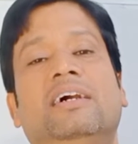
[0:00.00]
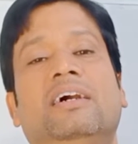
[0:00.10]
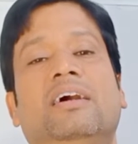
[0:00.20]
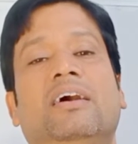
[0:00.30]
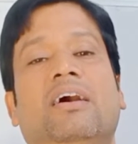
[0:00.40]

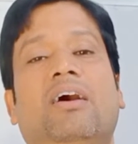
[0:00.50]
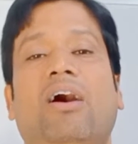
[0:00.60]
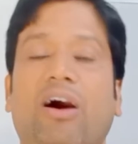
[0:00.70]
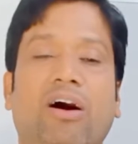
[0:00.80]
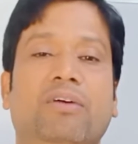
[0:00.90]

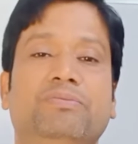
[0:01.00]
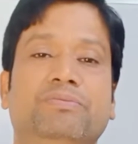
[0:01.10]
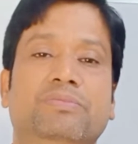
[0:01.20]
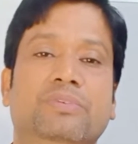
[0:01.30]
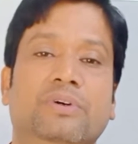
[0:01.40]
of
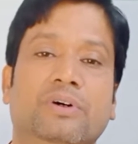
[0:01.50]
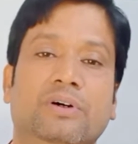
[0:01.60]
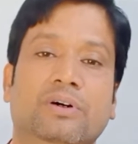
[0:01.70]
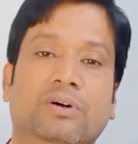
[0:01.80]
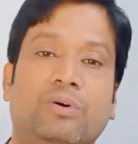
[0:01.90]

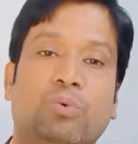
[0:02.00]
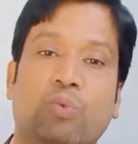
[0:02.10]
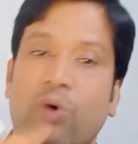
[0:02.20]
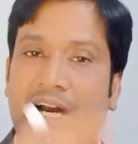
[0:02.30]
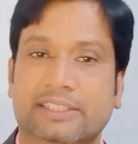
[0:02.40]

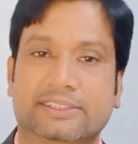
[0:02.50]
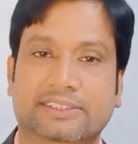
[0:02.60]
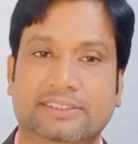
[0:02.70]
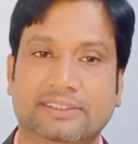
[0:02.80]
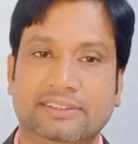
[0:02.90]

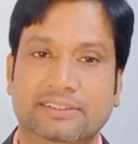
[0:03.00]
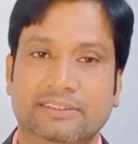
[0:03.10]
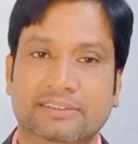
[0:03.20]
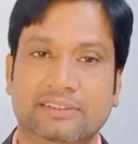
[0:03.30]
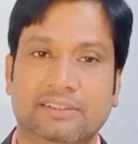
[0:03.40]
words
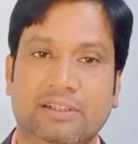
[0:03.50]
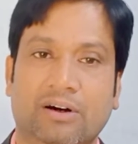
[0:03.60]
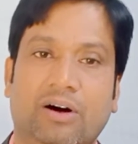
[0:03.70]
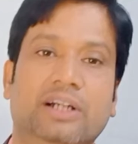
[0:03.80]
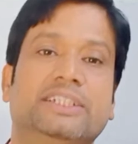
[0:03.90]
or
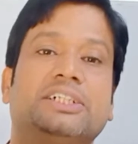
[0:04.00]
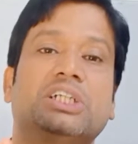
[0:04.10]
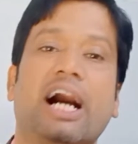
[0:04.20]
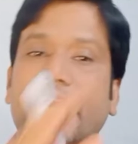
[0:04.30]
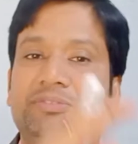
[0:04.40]
the
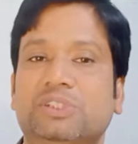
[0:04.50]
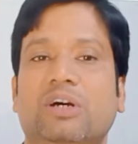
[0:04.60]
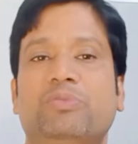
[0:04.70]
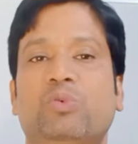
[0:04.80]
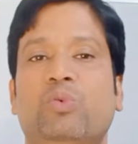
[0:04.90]
types of
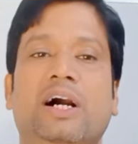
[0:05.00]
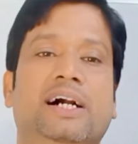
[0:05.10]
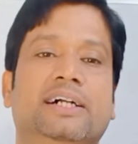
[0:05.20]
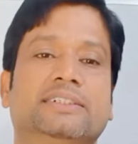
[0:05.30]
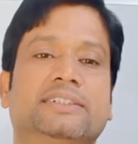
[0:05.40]

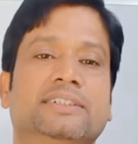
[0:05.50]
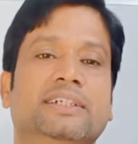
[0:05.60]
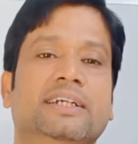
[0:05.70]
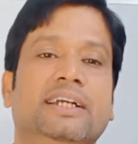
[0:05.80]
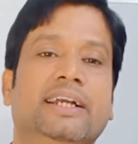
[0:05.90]
words
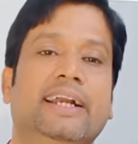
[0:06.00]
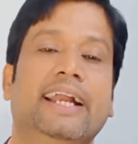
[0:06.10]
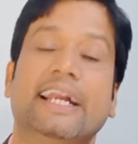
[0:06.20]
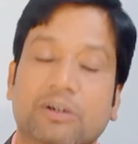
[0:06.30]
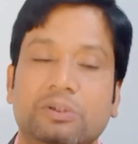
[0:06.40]

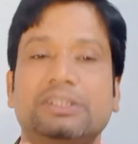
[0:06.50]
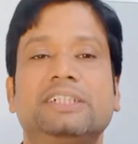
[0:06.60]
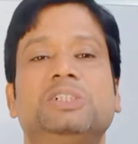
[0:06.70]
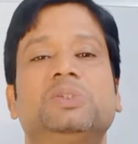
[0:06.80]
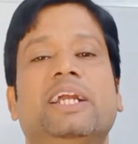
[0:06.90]
according to
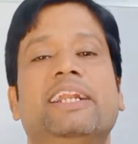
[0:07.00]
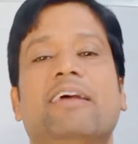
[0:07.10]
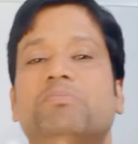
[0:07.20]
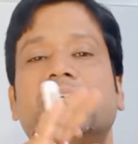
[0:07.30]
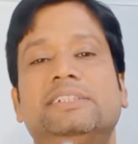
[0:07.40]
the
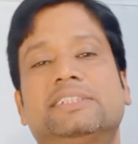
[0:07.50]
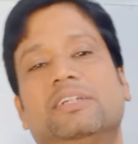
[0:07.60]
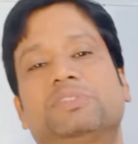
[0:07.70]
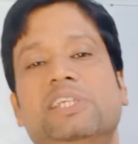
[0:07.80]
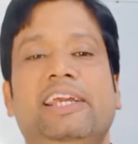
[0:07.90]
numbers of
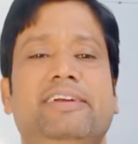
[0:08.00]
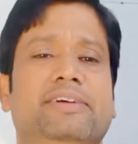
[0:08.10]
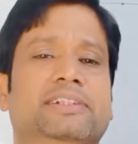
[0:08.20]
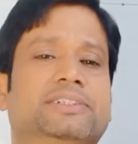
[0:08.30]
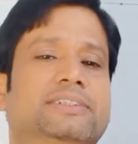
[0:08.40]

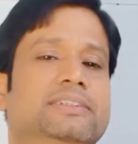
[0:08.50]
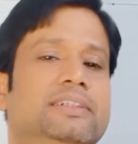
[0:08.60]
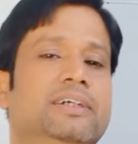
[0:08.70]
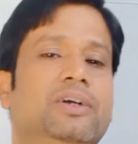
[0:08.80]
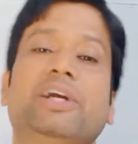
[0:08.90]
syllables.
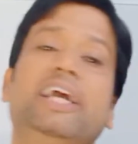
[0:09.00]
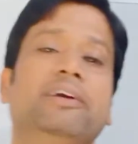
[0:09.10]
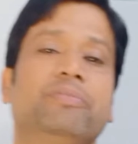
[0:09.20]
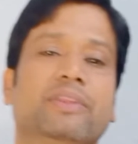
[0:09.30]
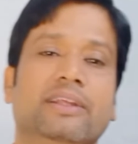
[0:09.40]
Okay?
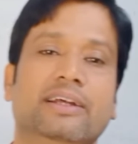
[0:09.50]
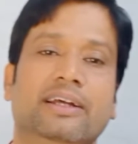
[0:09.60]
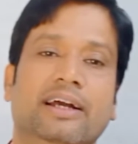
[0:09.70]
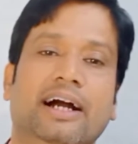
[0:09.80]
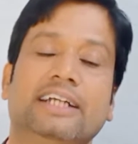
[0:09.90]

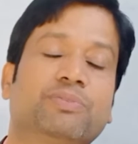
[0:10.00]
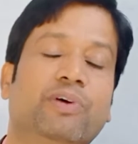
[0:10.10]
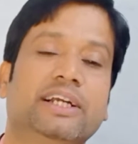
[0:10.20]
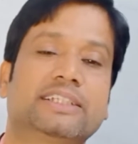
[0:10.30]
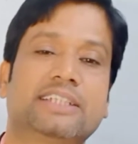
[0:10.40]
As for
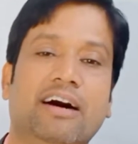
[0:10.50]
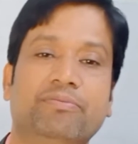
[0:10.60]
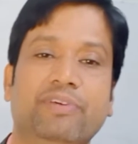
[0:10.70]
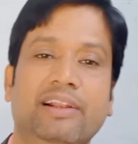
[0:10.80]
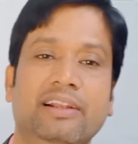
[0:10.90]

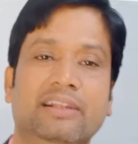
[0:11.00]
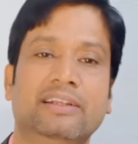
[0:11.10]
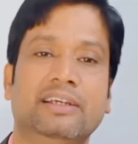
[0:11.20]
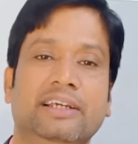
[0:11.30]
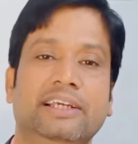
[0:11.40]
example,
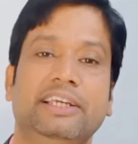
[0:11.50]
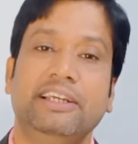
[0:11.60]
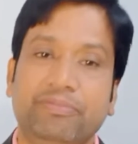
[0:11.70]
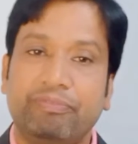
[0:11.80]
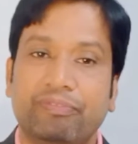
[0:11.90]

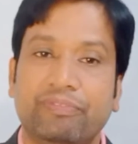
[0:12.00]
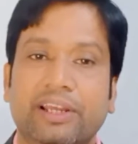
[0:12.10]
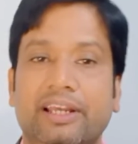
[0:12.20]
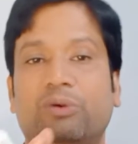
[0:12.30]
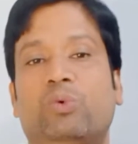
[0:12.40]
if a
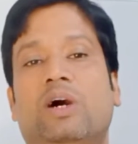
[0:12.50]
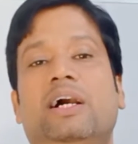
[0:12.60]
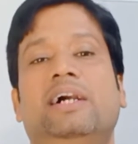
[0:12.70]
word